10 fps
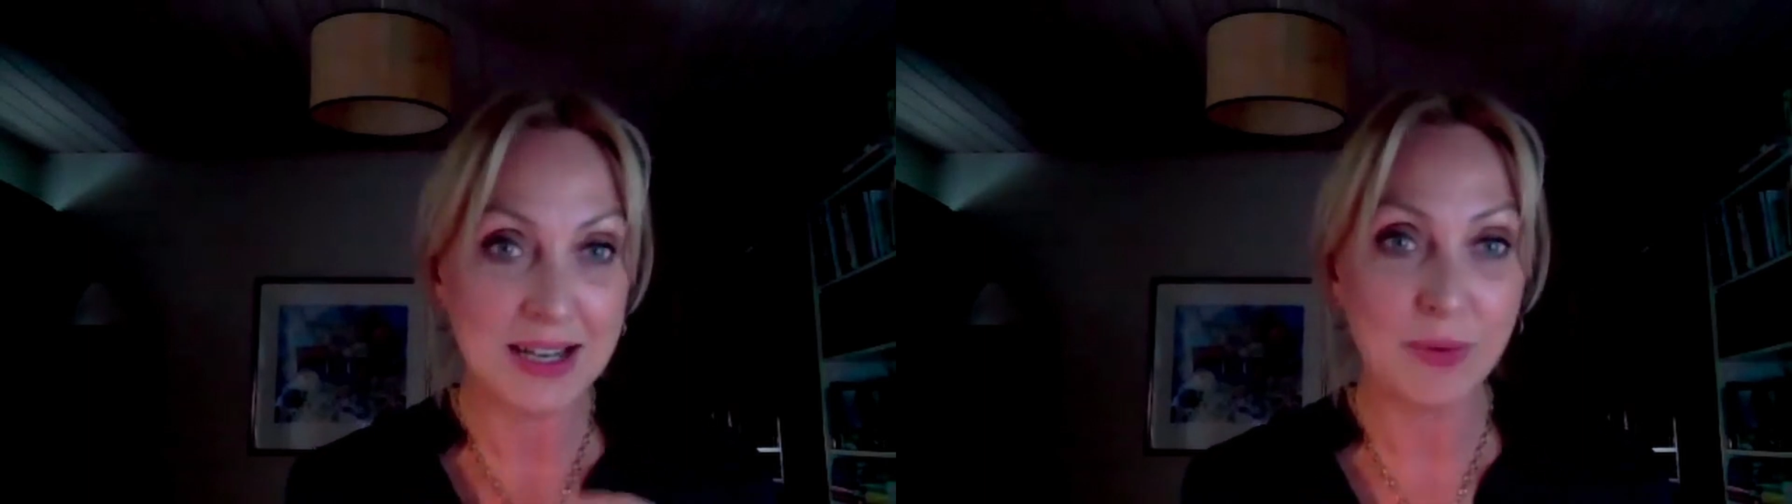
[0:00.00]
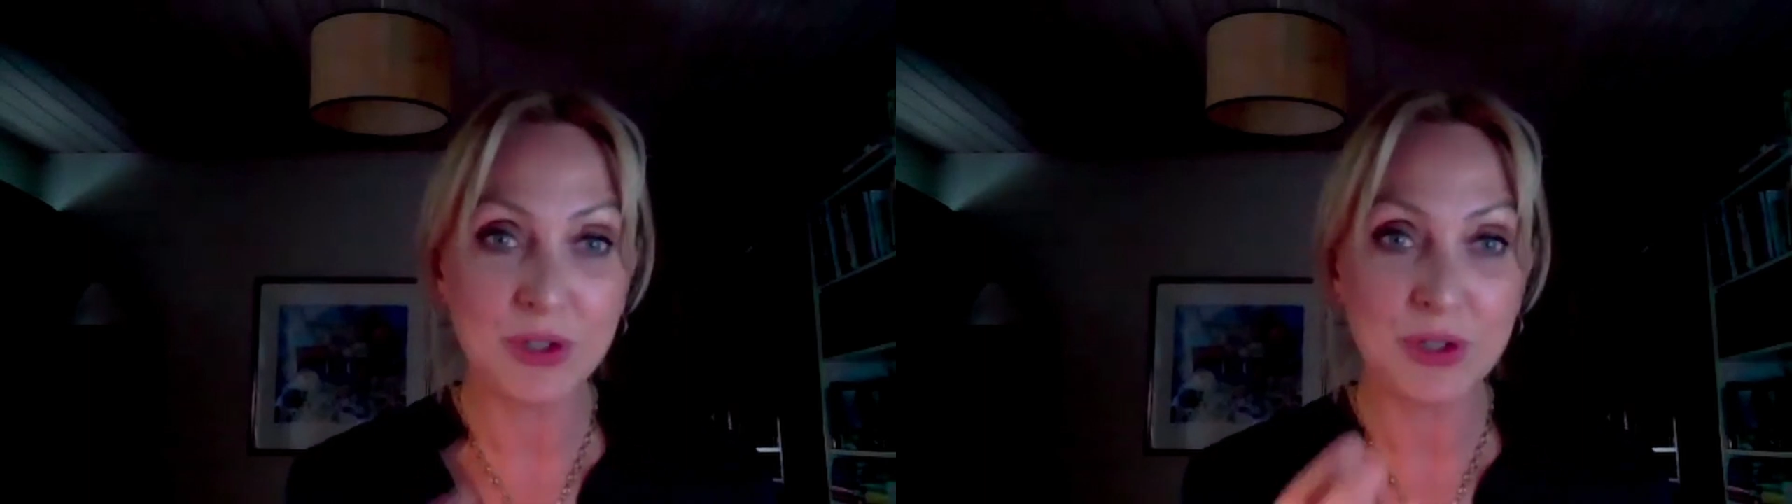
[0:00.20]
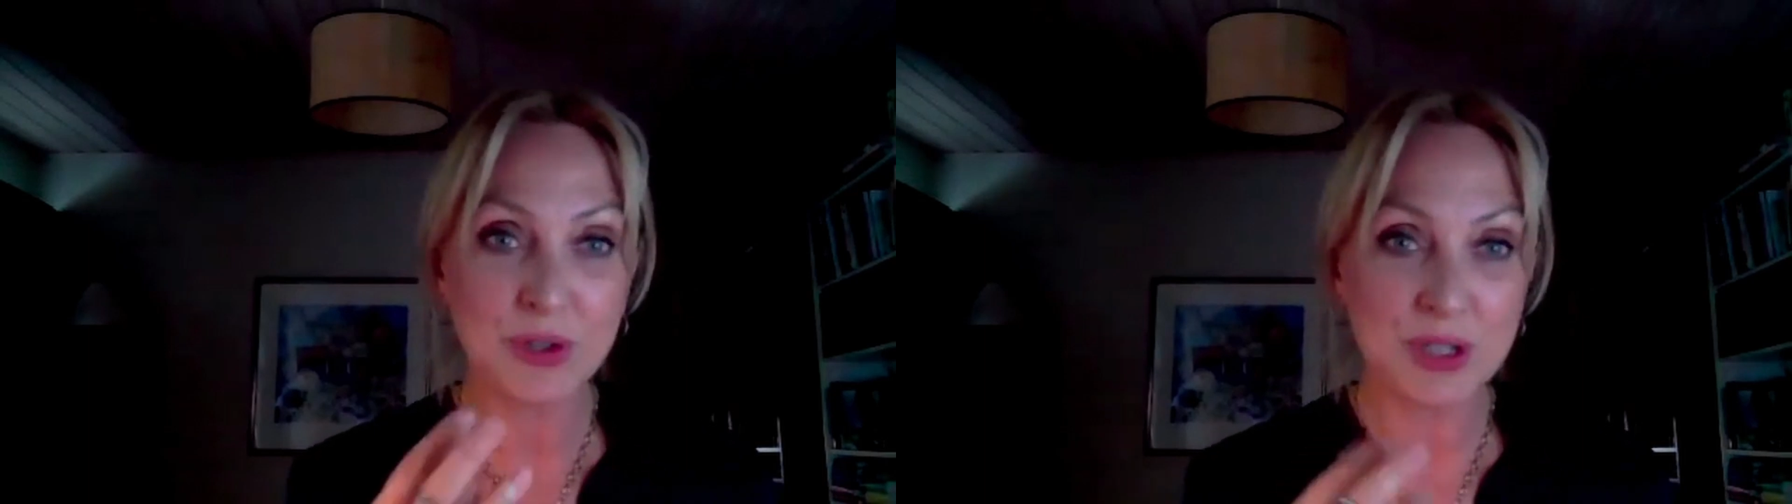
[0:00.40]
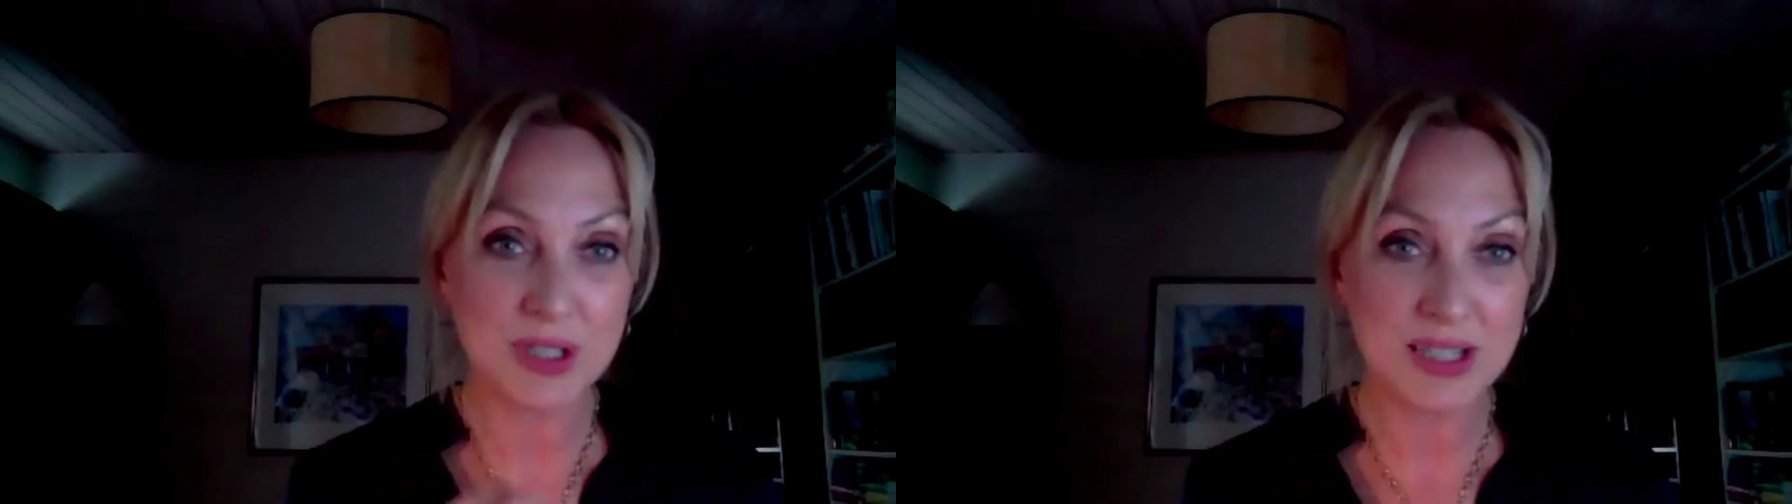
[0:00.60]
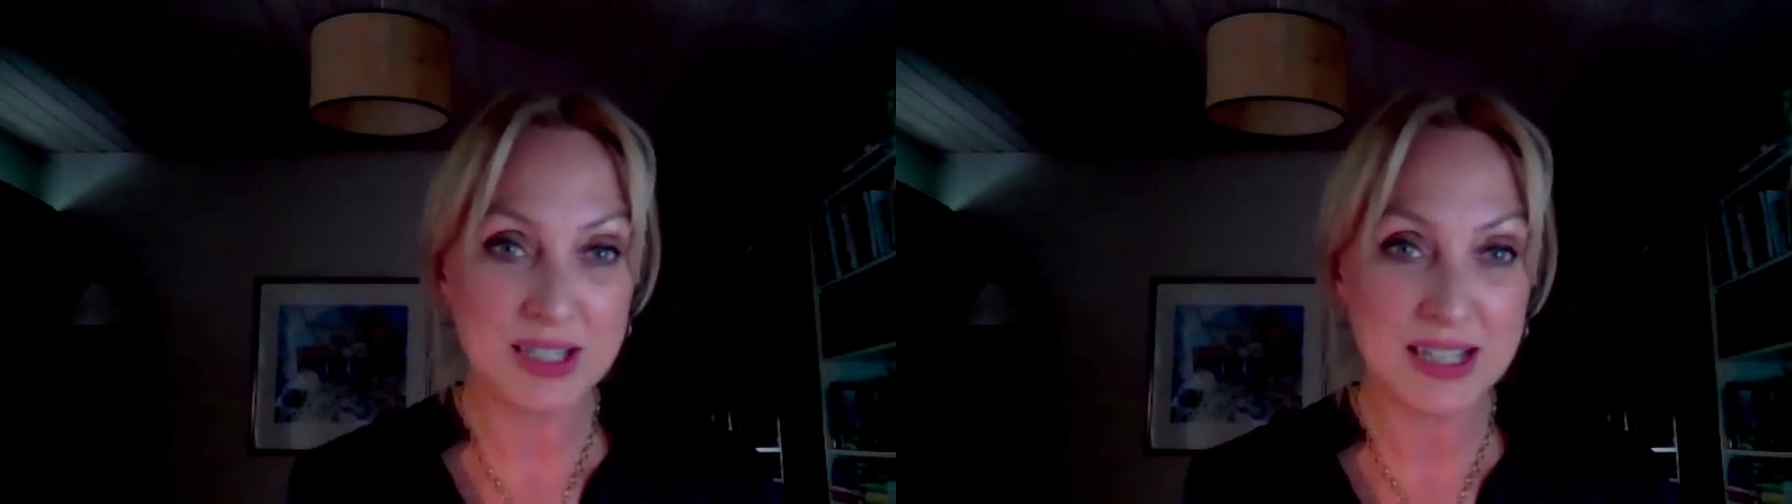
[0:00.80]
Once you
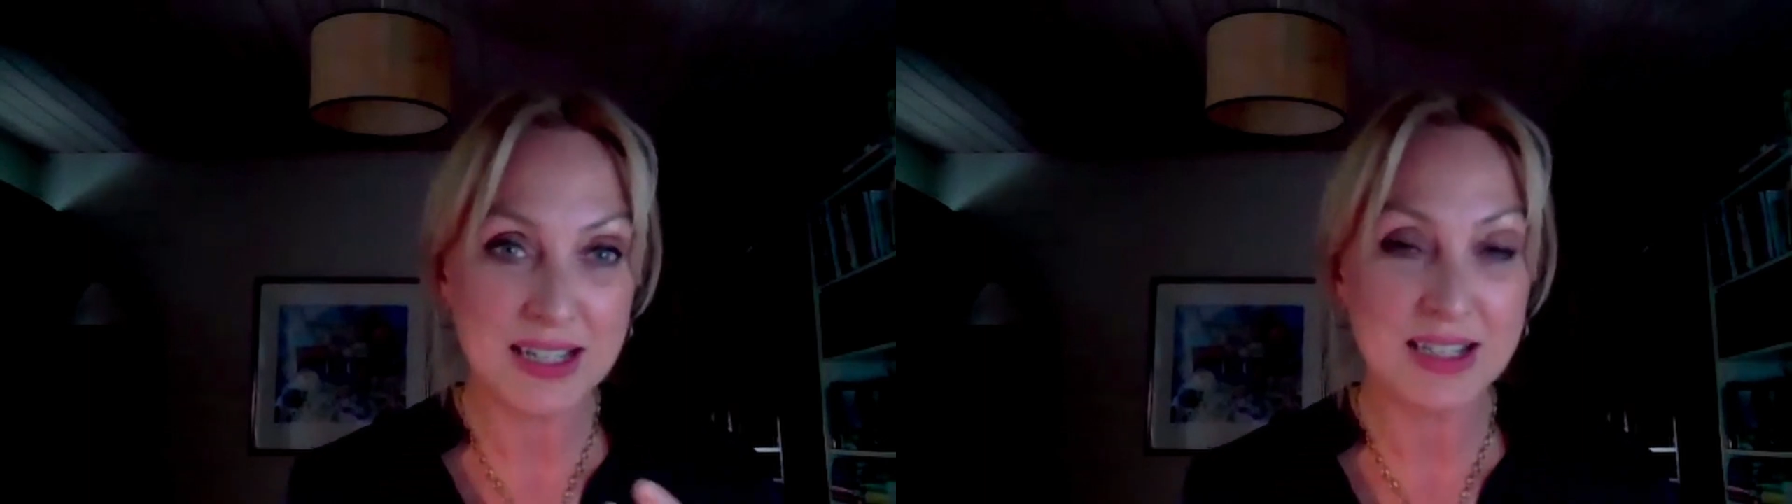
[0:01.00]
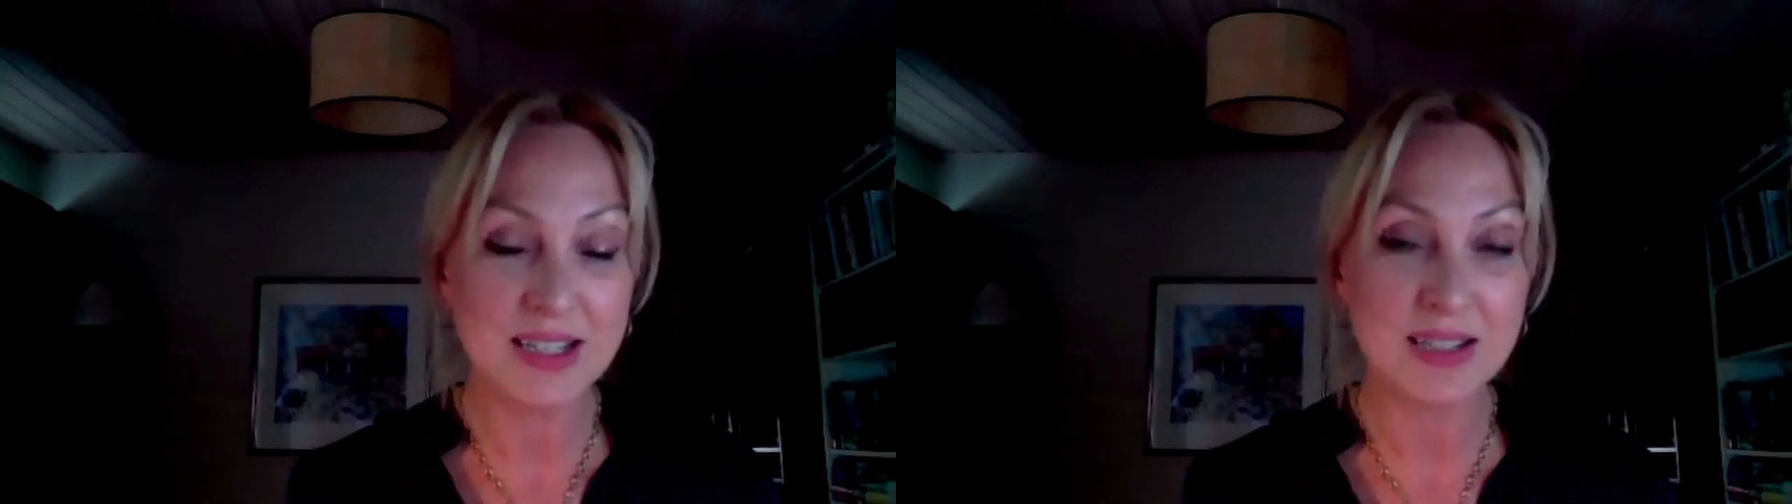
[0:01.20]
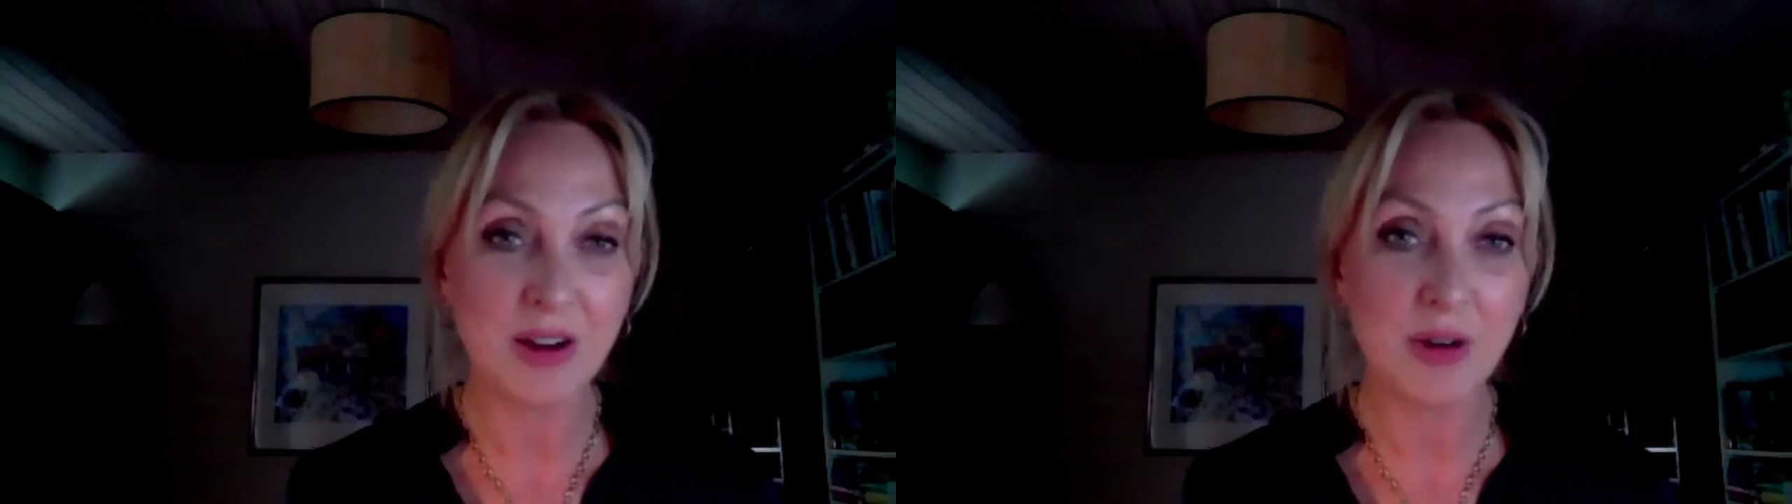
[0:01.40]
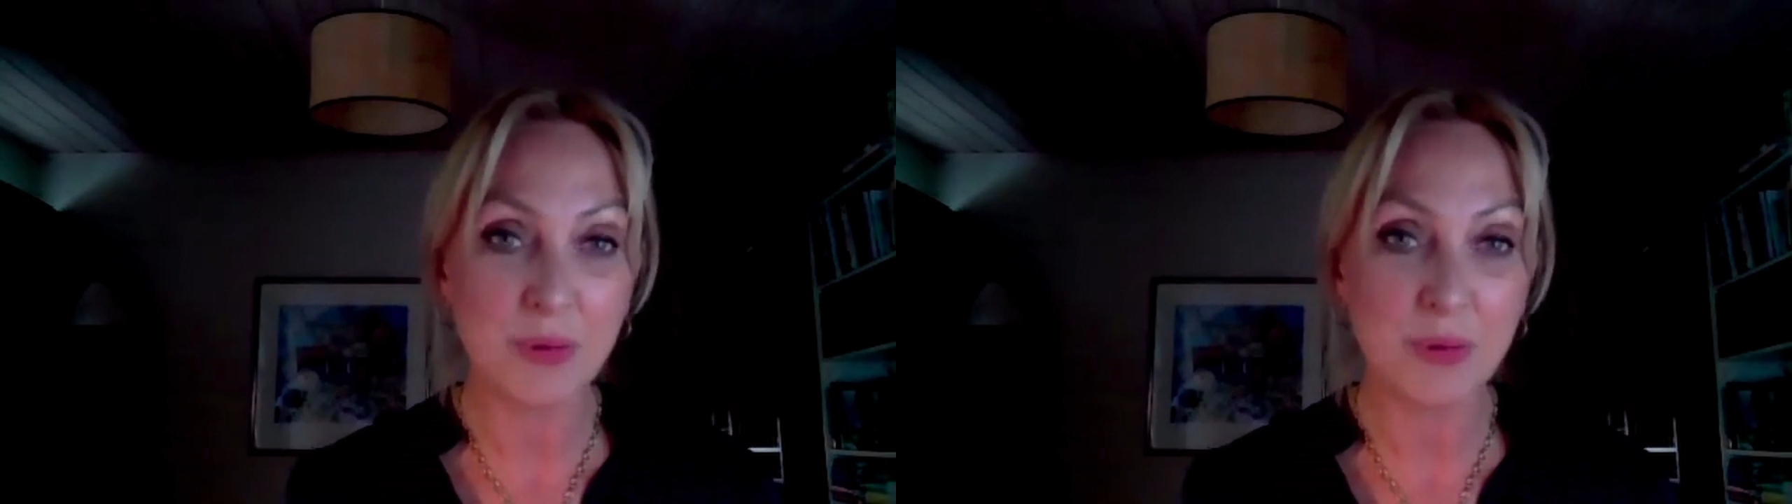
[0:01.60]
sit and start